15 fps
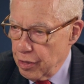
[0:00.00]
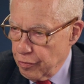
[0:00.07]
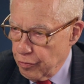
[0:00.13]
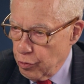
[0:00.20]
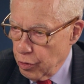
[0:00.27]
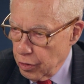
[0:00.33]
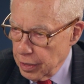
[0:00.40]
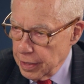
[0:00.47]

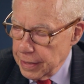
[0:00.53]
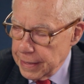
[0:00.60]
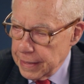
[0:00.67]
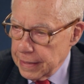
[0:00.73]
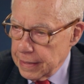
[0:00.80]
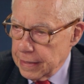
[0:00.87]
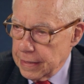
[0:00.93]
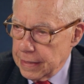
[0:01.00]
therefore
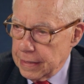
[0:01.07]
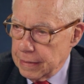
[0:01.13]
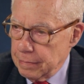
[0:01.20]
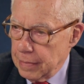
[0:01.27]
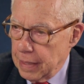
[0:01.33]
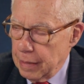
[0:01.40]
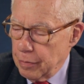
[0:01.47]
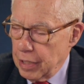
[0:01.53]

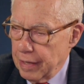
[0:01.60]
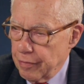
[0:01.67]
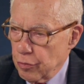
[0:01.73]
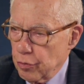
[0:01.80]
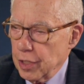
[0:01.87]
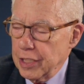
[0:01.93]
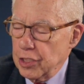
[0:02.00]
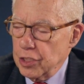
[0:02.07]
um, I would have a
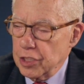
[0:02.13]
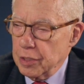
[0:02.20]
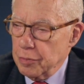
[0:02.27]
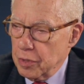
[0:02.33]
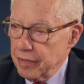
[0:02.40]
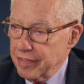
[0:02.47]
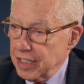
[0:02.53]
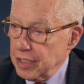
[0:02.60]

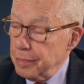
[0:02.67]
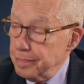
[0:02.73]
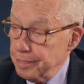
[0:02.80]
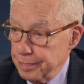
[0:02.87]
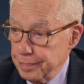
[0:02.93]
relationship with a victim.